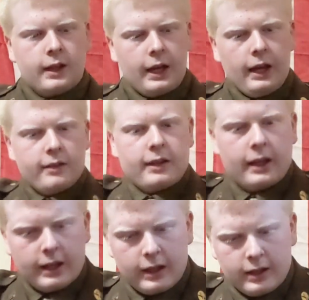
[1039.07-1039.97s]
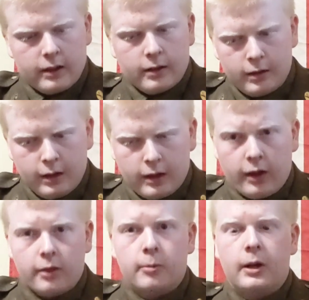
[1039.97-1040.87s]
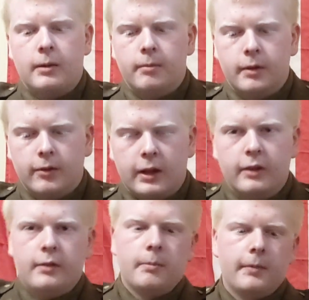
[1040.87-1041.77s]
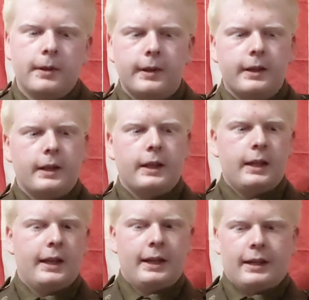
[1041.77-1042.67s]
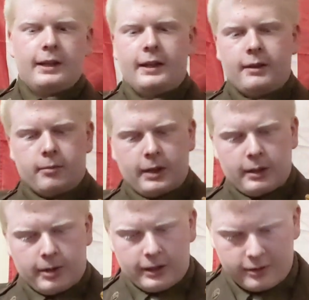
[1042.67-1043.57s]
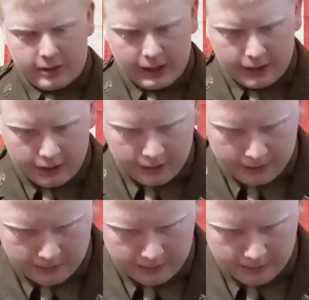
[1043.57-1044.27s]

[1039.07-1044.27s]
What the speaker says: has another one of these, and we want to try and